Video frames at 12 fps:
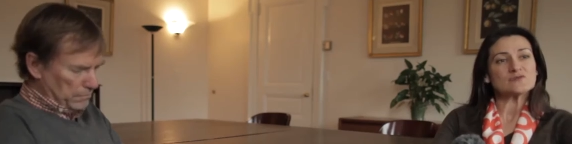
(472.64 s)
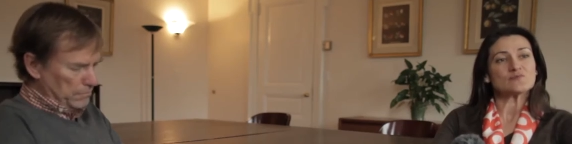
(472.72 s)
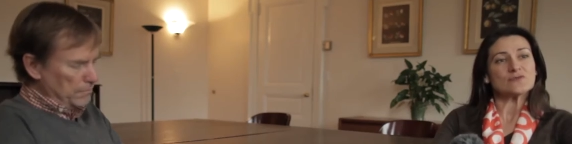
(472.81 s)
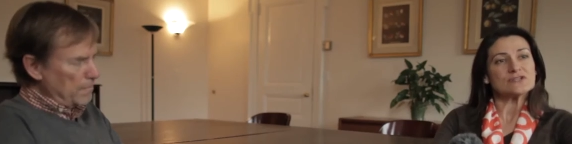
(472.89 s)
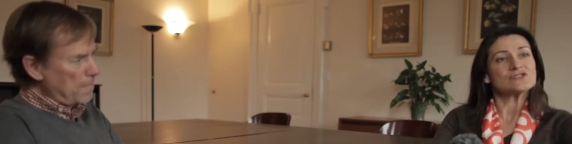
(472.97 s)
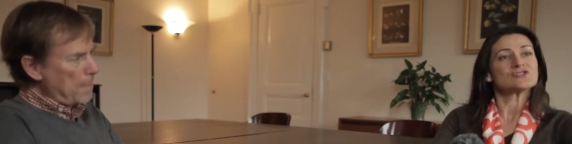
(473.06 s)

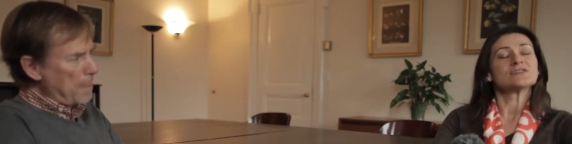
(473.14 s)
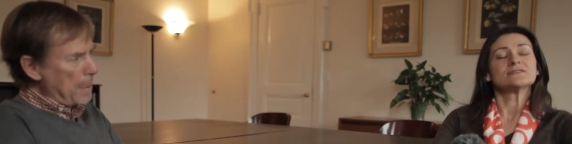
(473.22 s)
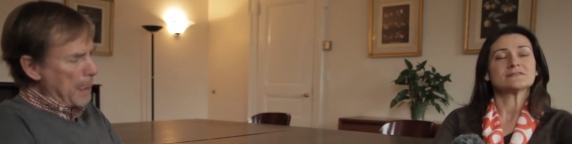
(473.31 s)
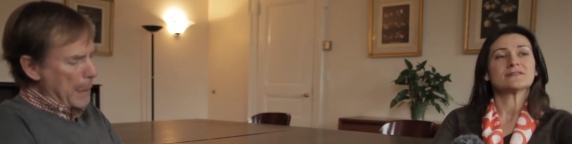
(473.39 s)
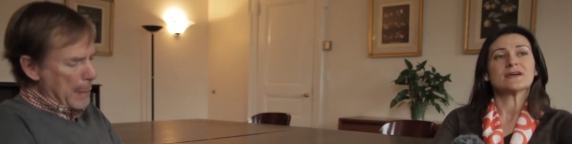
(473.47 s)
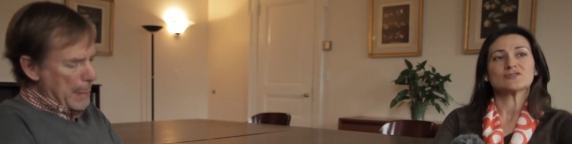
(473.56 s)
Speaker 1: British
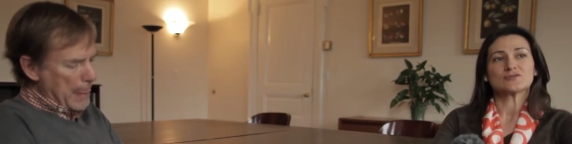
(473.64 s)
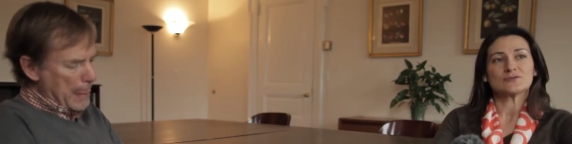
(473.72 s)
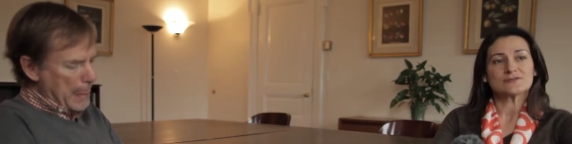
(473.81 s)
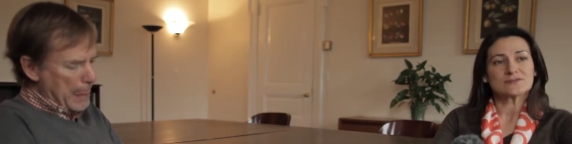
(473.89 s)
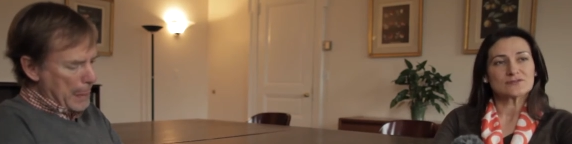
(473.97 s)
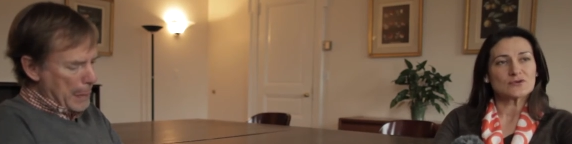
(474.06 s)

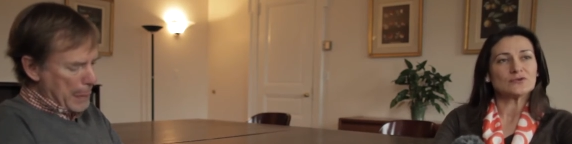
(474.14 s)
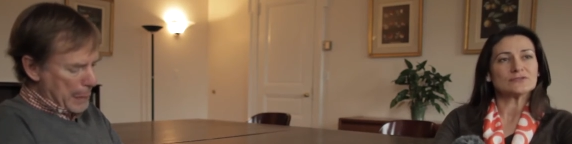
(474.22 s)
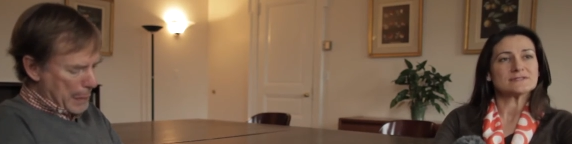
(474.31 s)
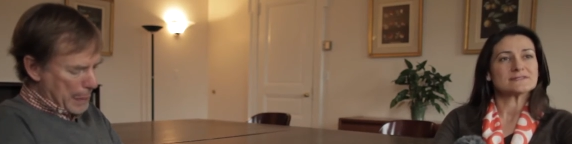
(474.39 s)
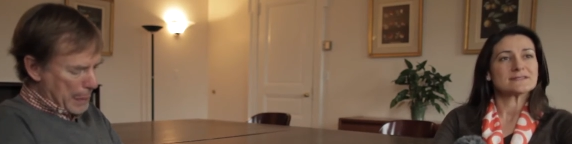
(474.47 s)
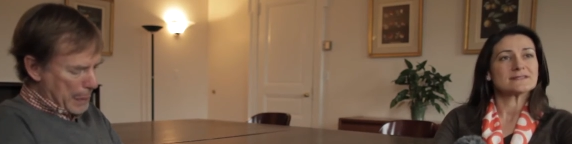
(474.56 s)
intellectuals that
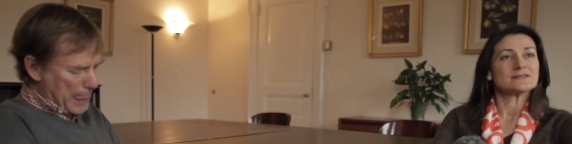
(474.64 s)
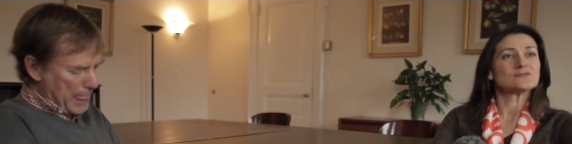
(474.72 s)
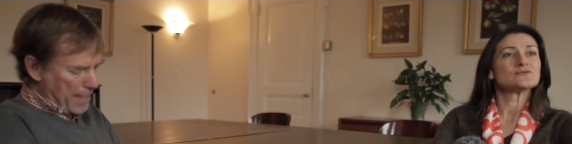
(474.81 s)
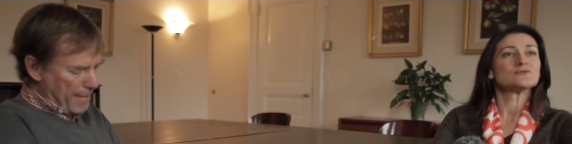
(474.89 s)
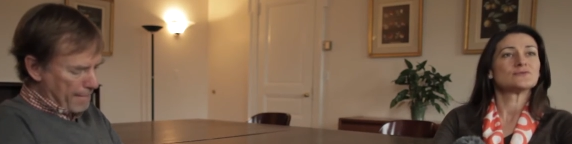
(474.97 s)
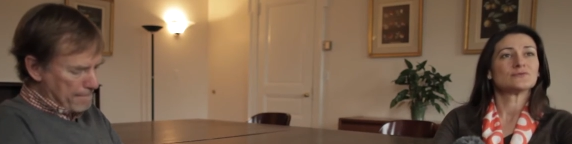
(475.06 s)
told us that the
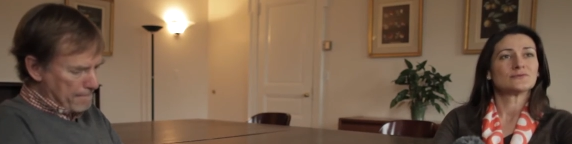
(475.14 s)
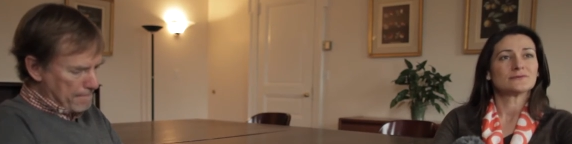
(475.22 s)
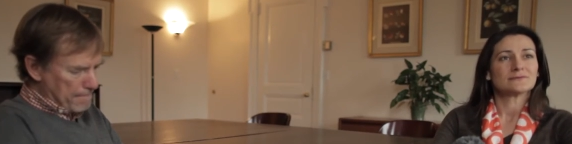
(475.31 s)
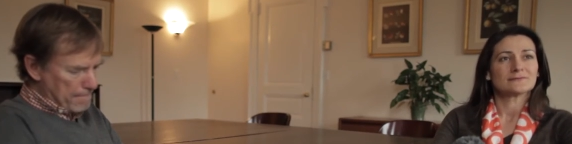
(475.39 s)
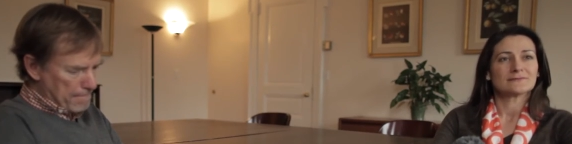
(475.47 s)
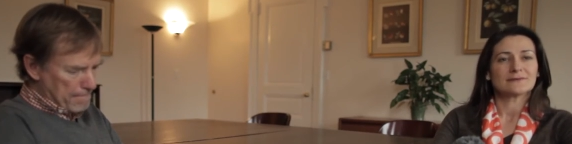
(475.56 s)
two
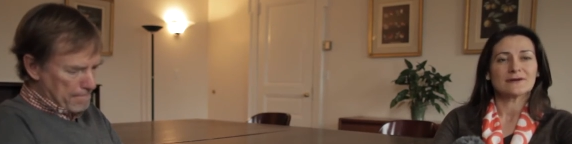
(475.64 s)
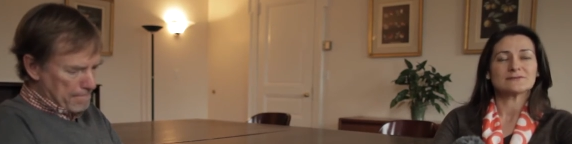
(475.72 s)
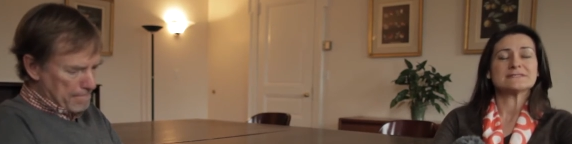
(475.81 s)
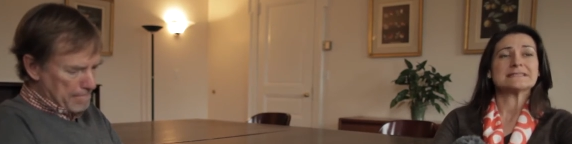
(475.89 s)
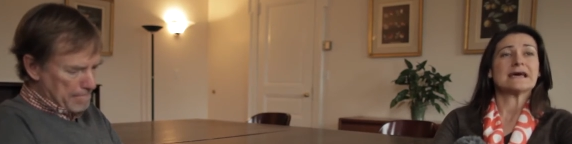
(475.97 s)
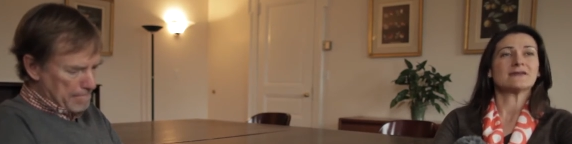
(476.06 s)

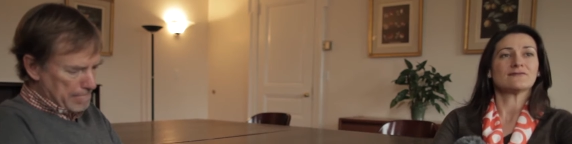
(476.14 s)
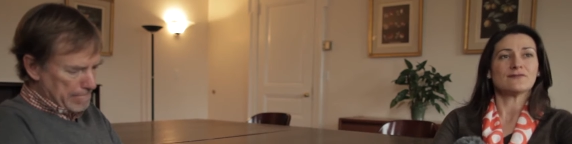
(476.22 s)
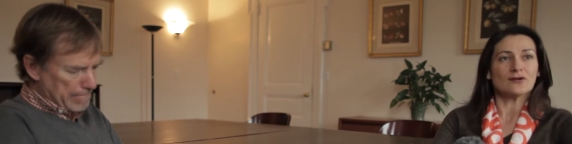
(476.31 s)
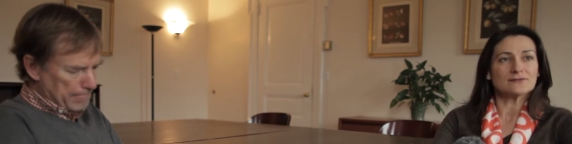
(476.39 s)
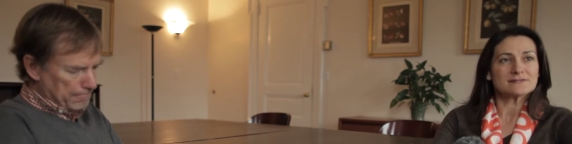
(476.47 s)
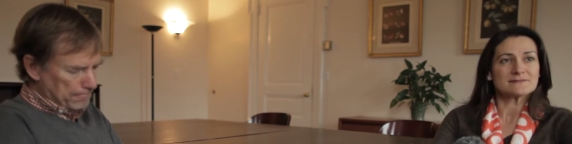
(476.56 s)
outstanding
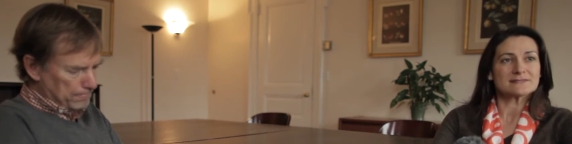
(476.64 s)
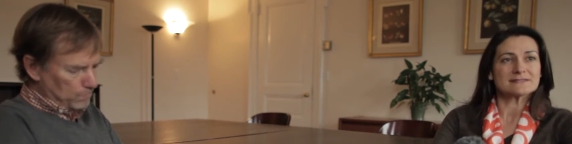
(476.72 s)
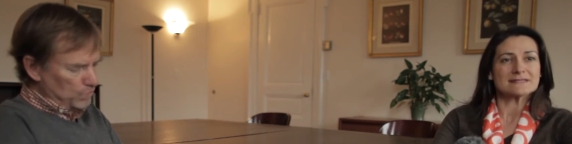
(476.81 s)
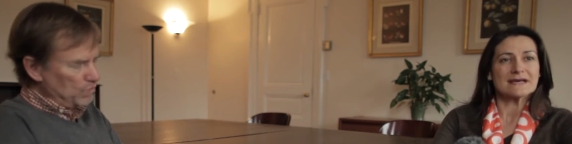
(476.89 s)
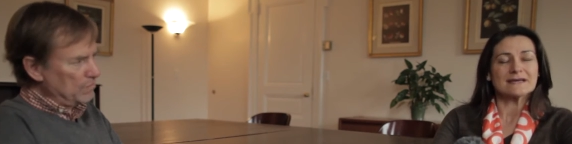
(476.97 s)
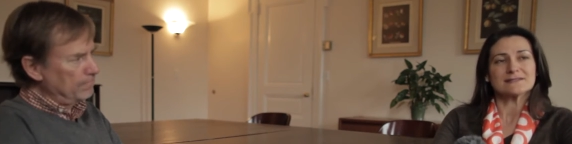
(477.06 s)
faults of
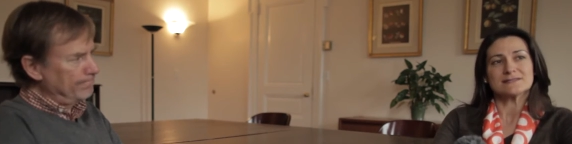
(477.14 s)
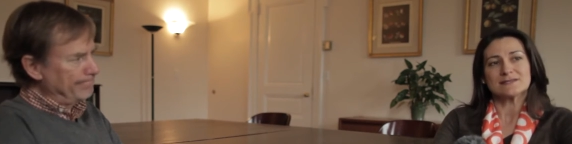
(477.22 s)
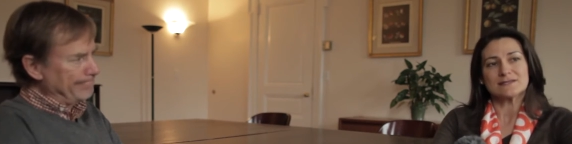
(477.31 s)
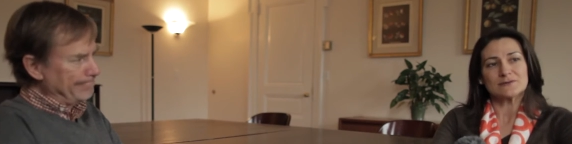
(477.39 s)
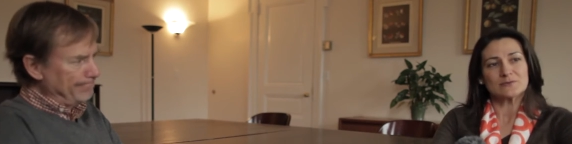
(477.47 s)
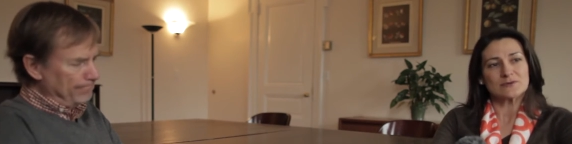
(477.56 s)

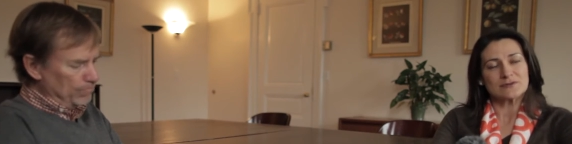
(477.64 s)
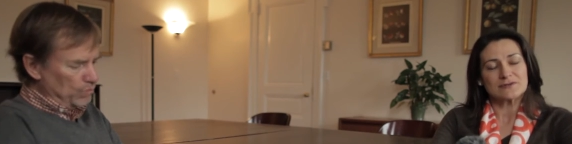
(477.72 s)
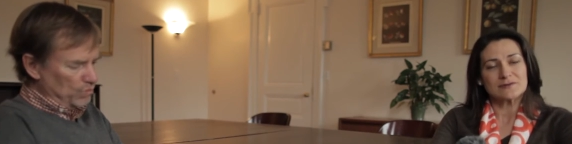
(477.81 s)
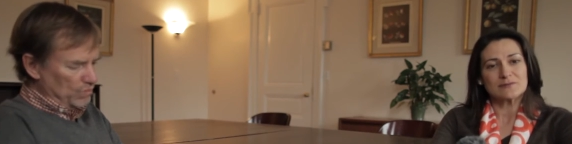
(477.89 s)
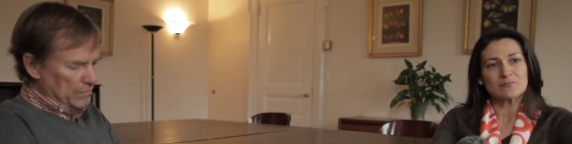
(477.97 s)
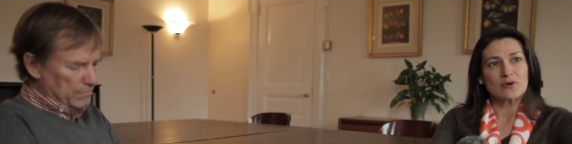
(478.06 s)
society were
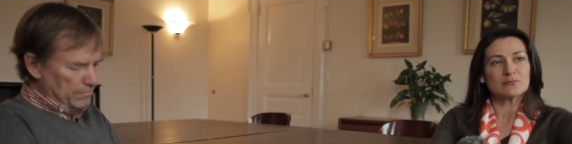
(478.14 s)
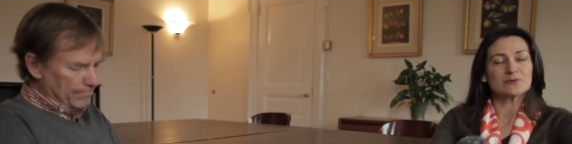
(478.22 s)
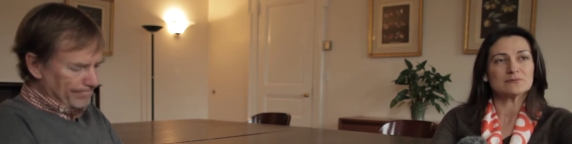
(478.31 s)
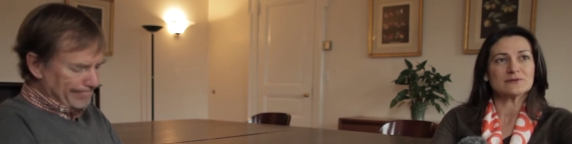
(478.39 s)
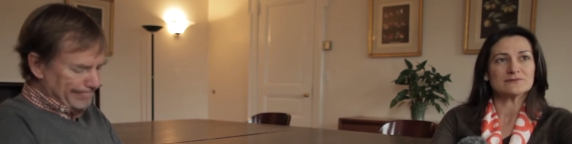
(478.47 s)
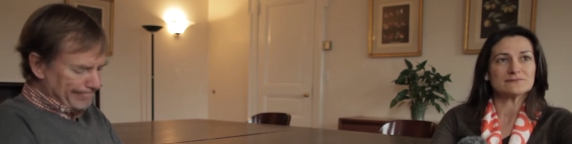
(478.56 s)
the
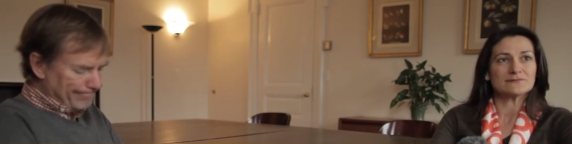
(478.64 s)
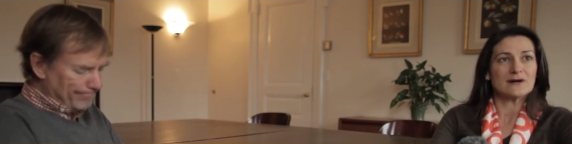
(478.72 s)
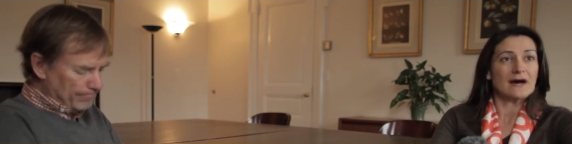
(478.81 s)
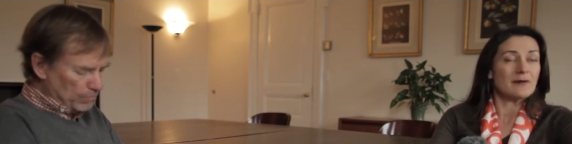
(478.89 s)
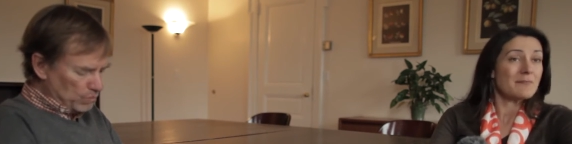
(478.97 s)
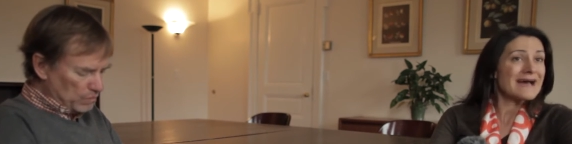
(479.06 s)
problem of
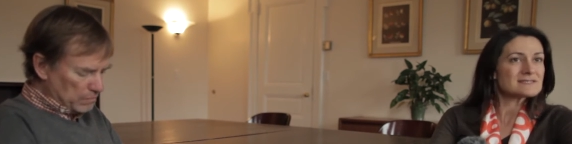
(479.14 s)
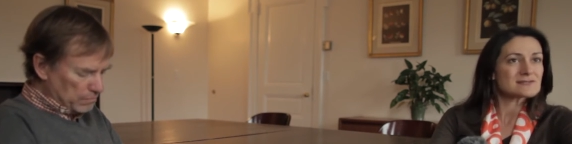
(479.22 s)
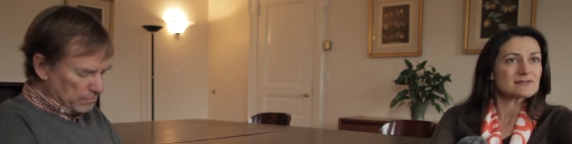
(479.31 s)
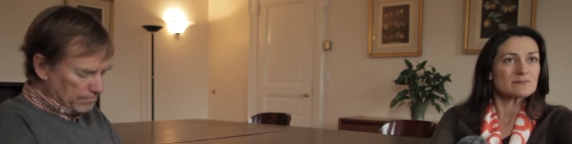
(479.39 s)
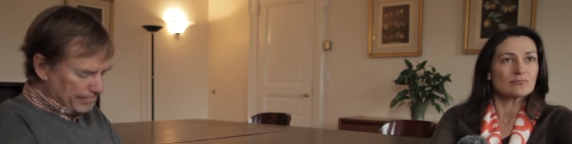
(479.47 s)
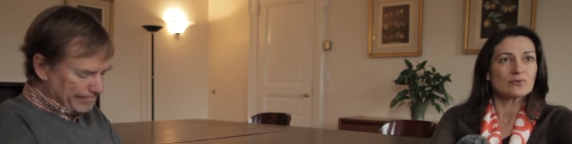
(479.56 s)

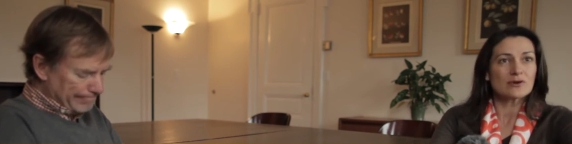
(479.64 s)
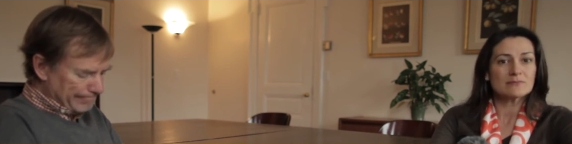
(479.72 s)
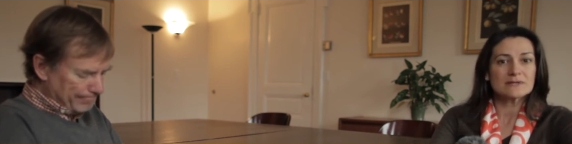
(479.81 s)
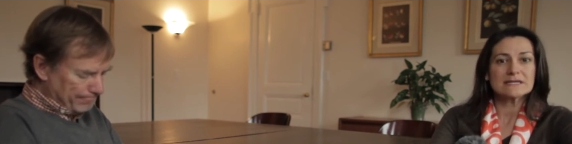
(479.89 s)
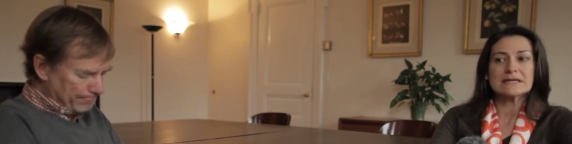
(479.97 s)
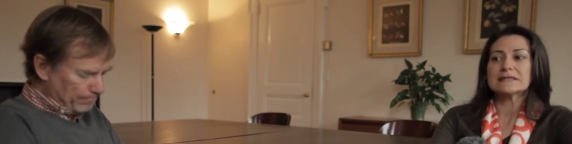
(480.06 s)
mass
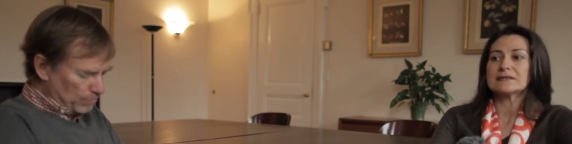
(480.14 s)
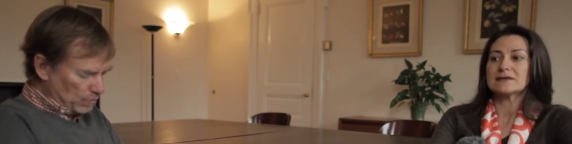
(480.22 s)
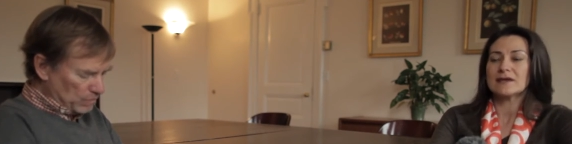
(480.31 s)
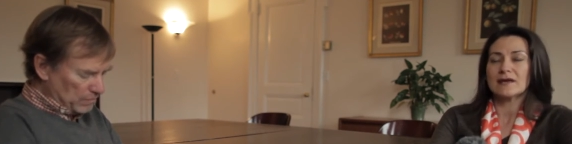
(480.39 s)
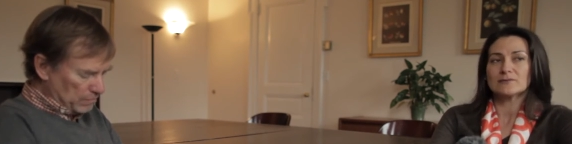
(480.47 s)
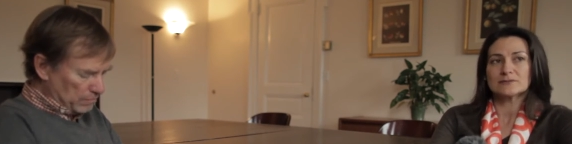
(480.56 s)
unemployment and
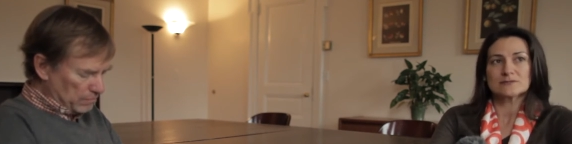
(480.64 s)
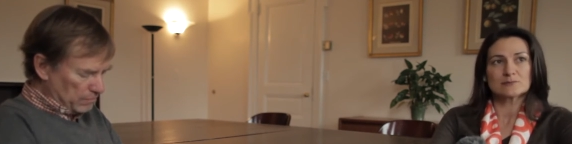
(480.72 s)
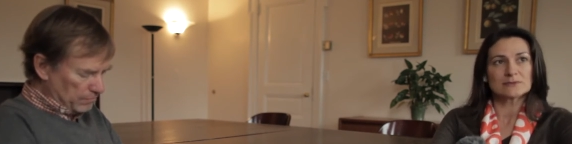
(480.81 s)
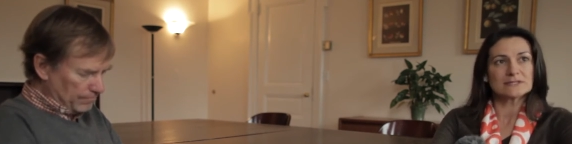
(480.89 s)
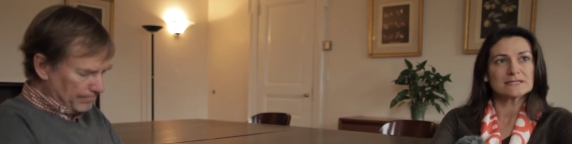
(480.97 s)
inequitable